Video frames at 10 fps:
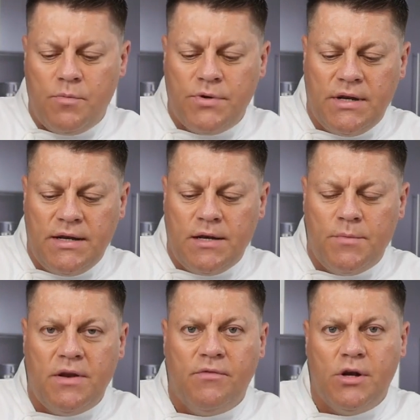put a little
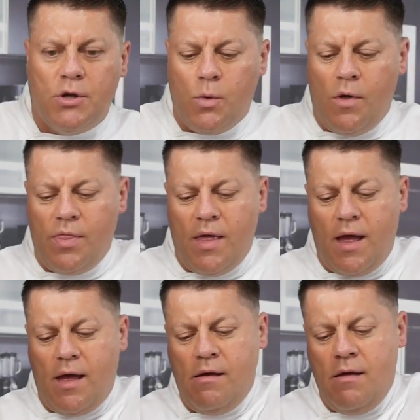bit of glue on
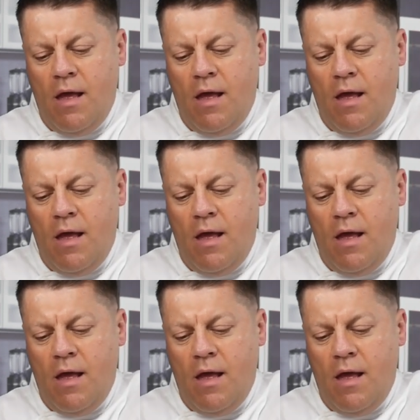there,